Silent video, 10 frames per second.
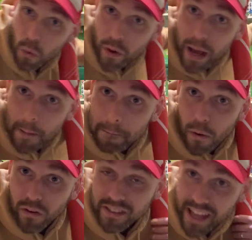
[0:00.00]
we
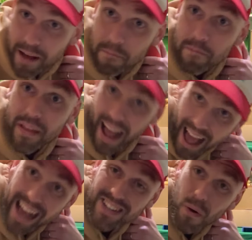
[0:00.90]
unbox them,
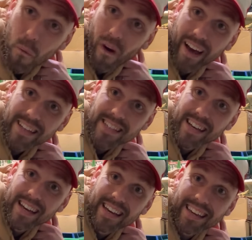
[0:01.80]
as always,
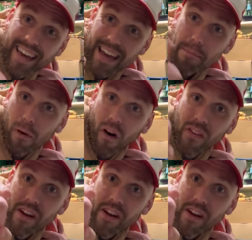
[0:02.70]
keep on